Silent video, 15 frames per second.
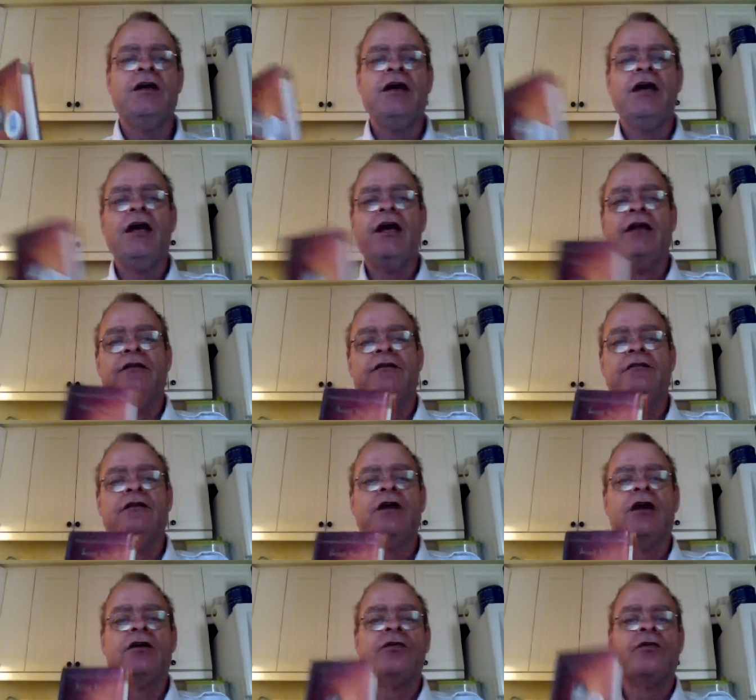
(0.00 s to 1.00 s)
in
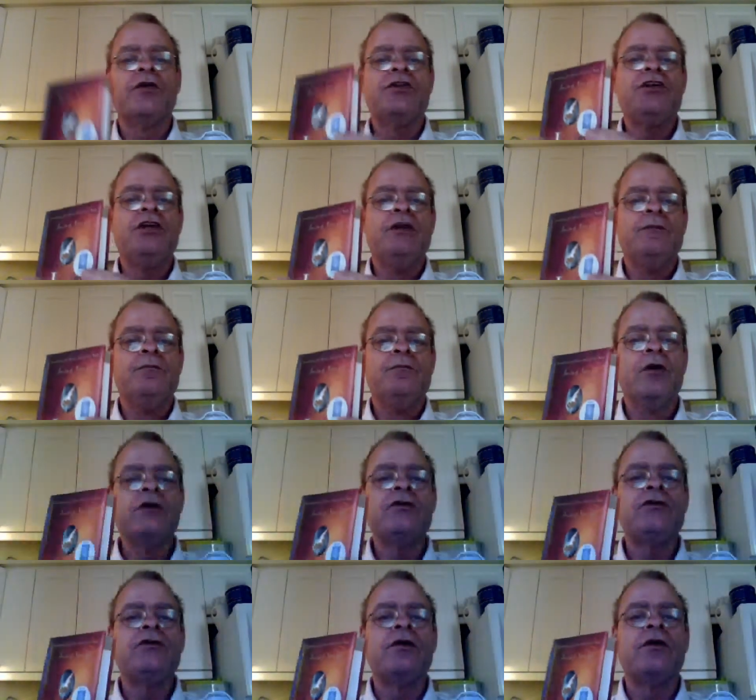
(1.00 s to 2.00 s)
a Christian
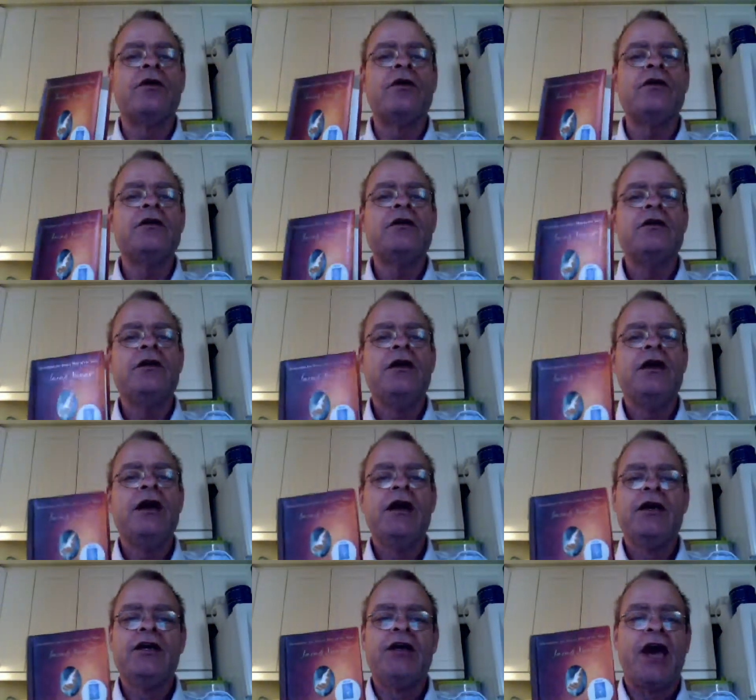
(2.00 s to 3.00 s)
bookstore,
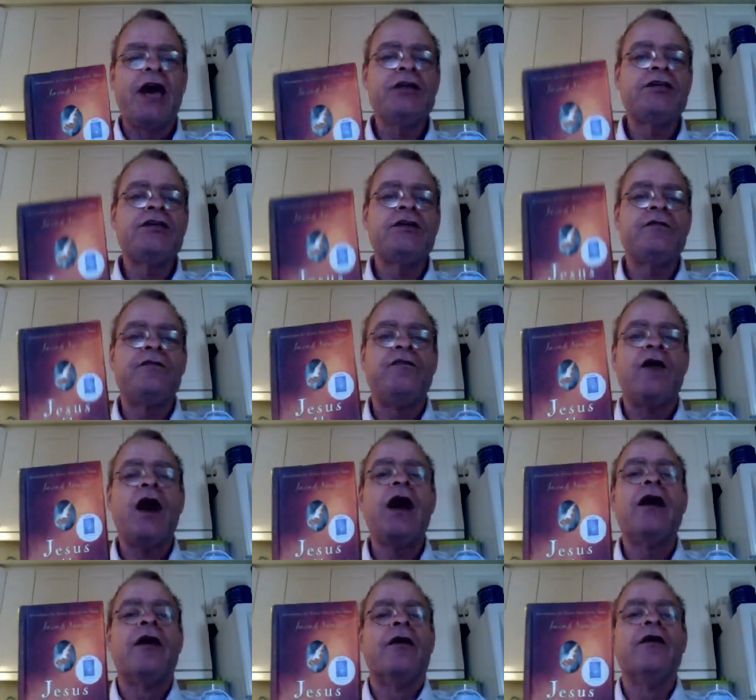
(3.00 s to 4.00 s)
catch the
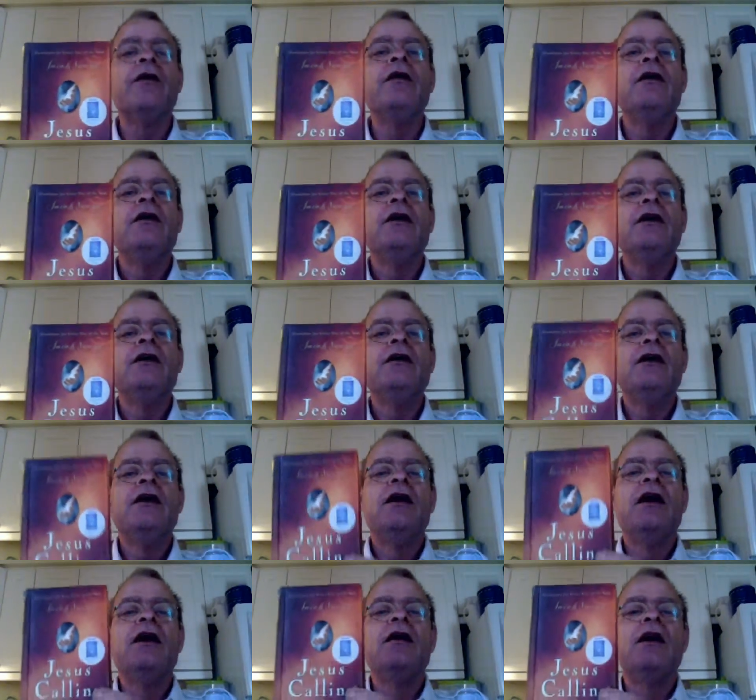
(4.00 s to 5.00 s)
fire
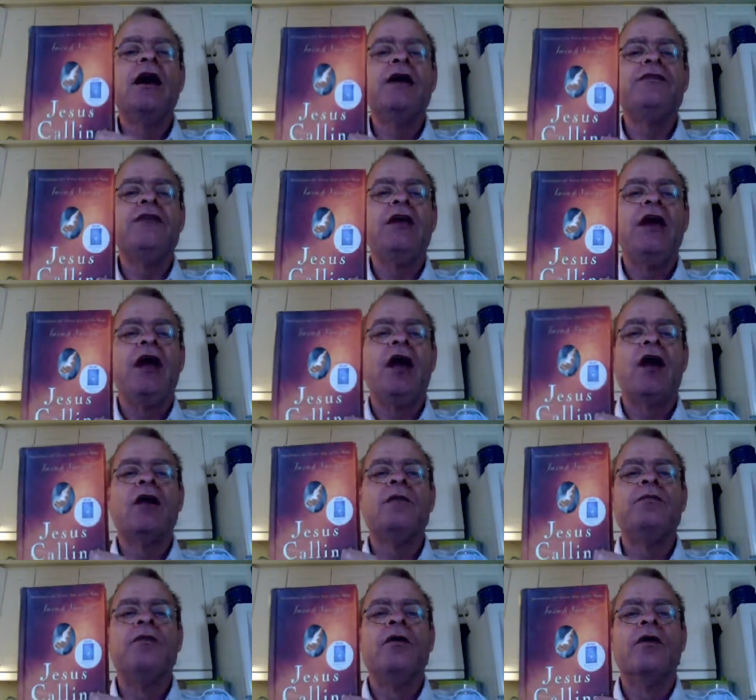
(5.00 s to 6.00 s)
at the
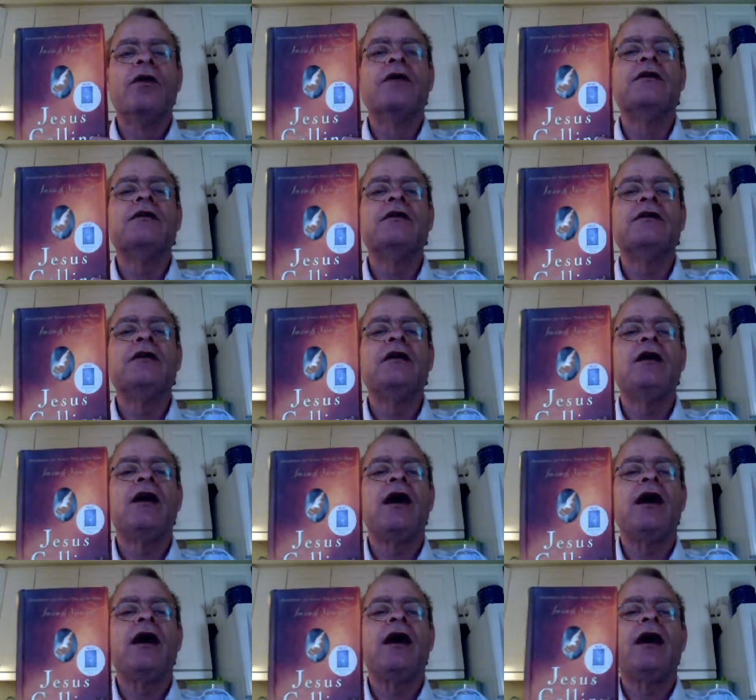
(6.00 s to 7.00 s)
airport.
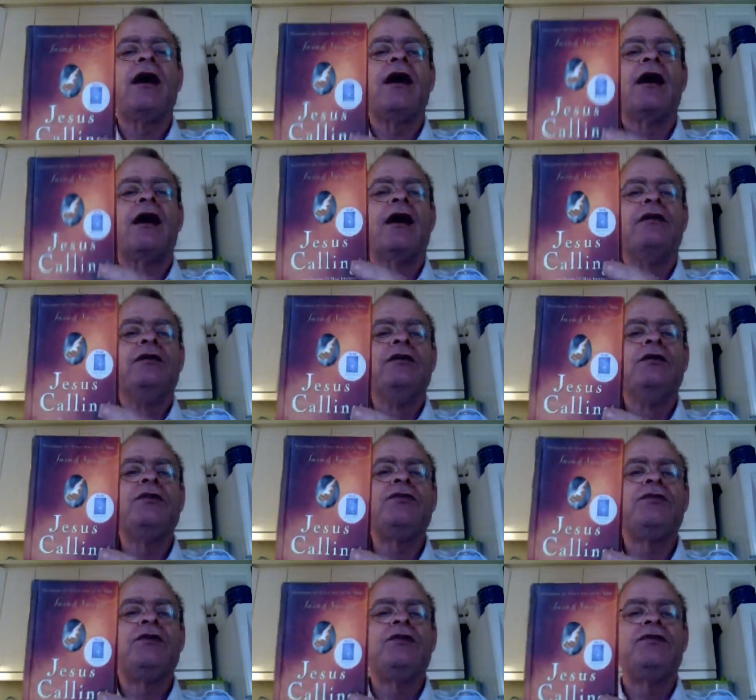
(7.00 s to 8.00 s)
I
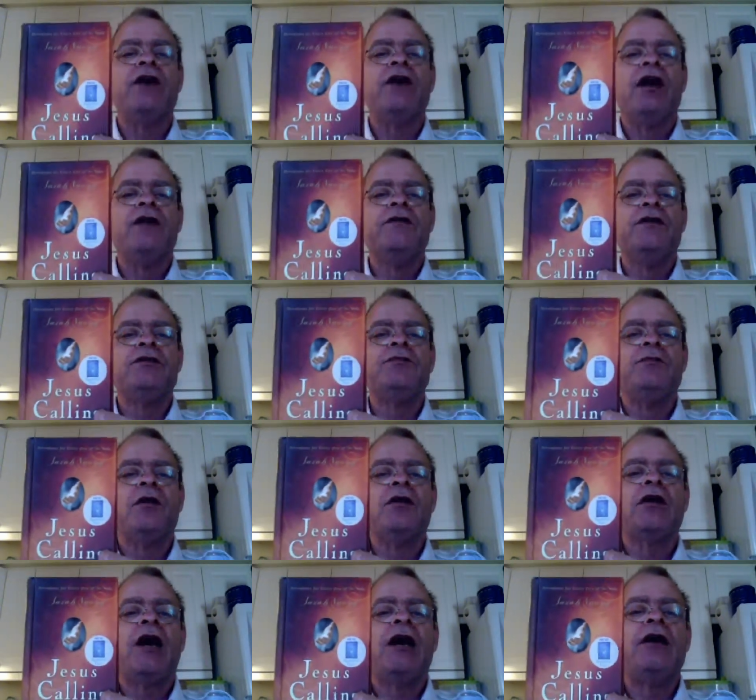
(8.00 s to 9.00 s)
used to sell this
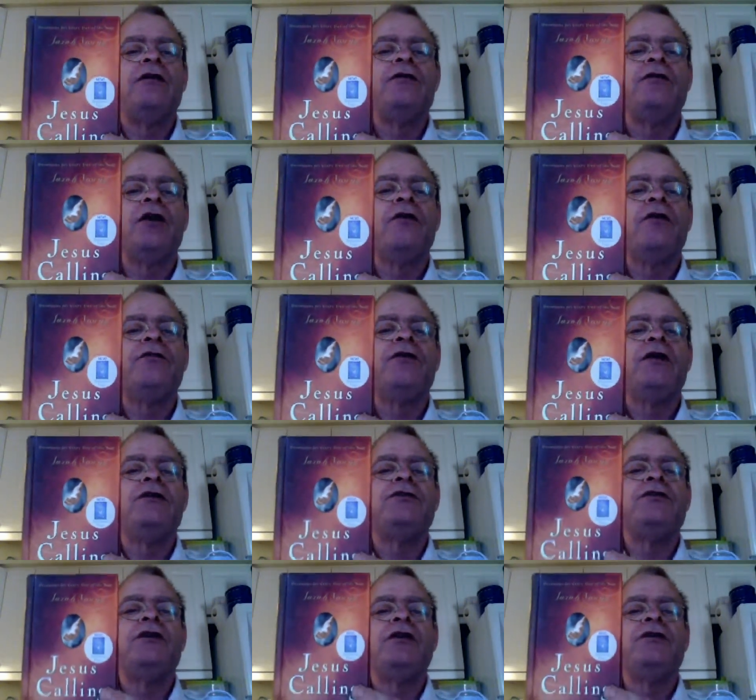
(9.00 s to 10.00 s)
book. I don't know if they
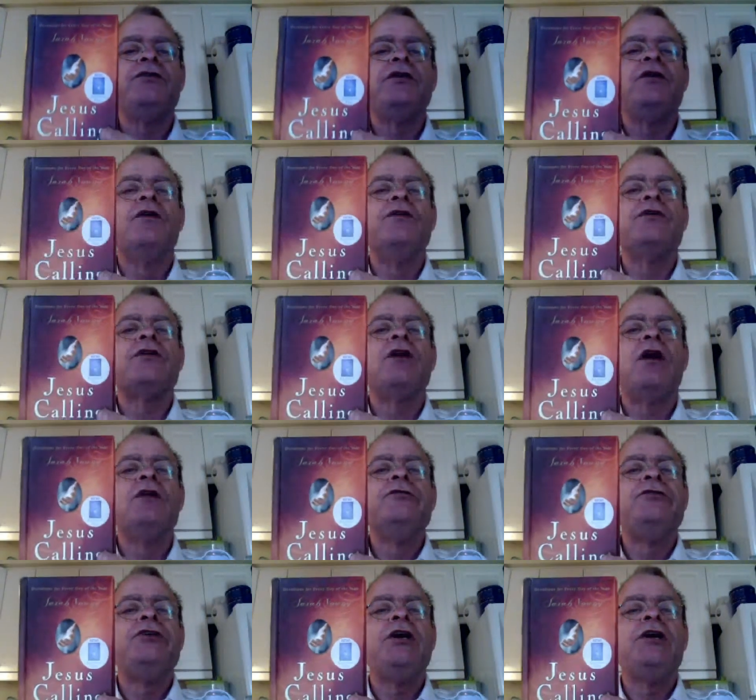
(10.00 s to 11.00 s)
still do. It's called
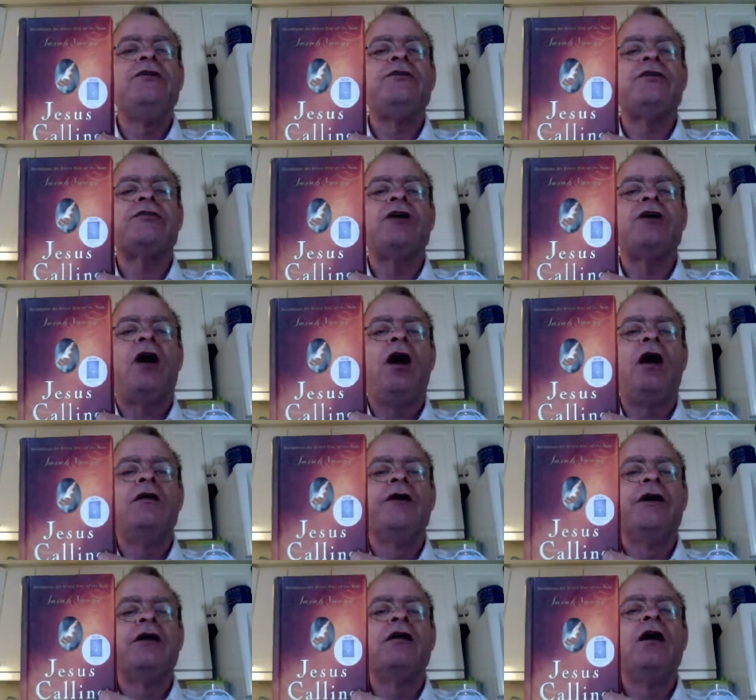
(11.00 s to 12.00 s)
Jesus
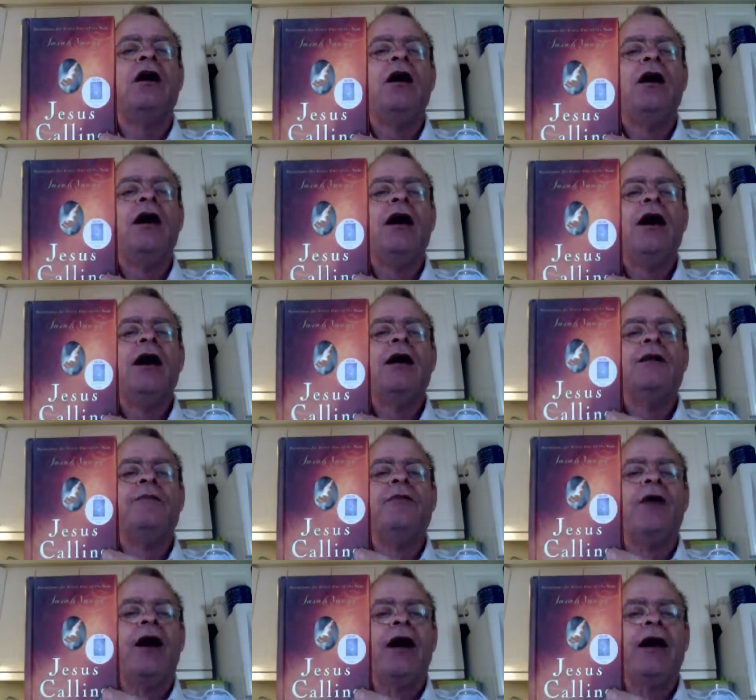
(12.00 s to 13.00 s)
Calling
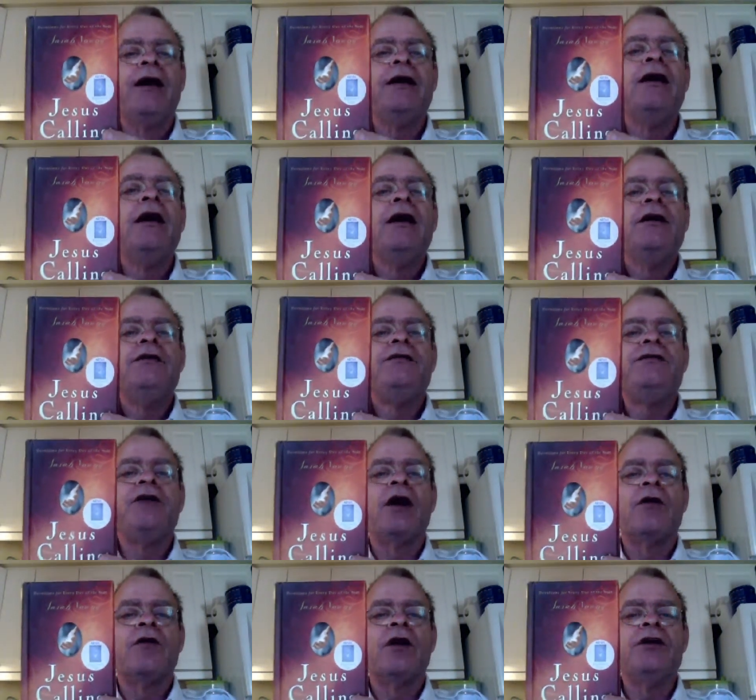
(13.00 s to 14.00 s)
by
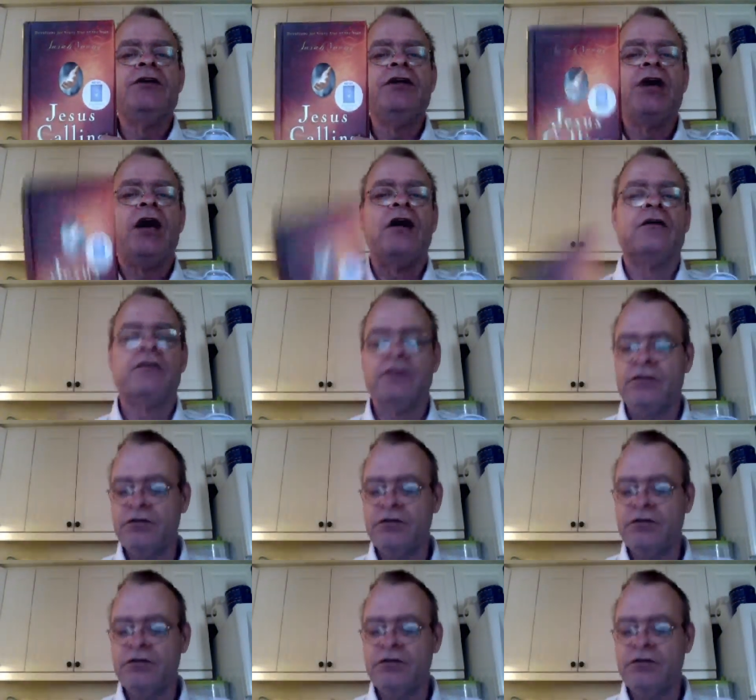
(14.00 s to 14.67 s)
Sarah Young.